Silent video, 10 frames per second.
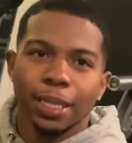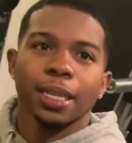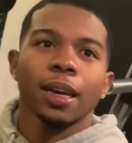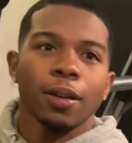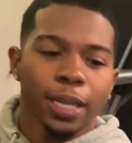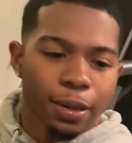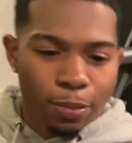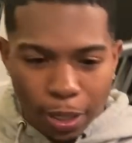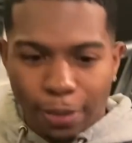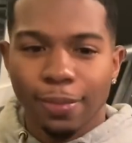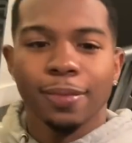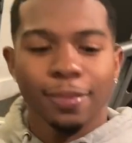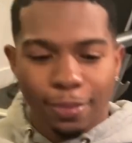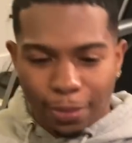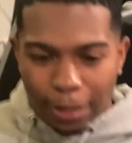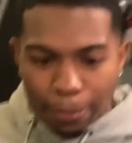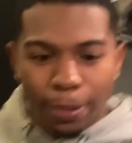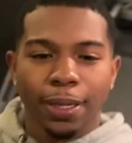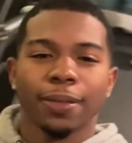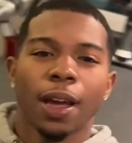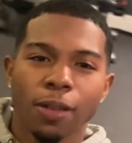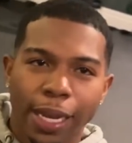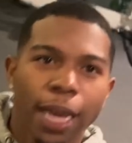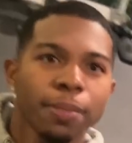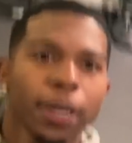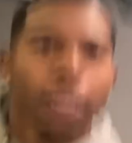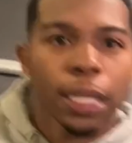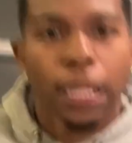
You thought that shit was cool putting the gun on my fucking girlfriend? How that shit